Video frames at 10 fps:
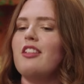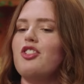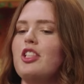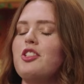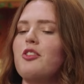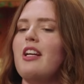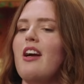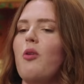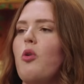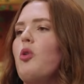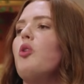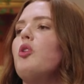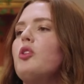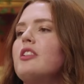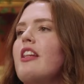the sheets are now
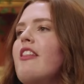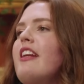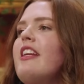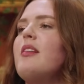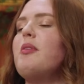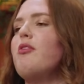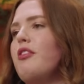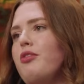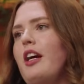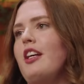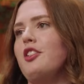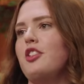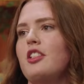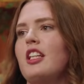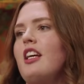old. They need to be
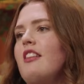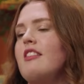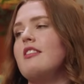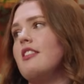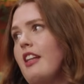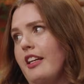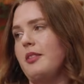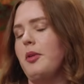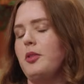refreshed. This is a nice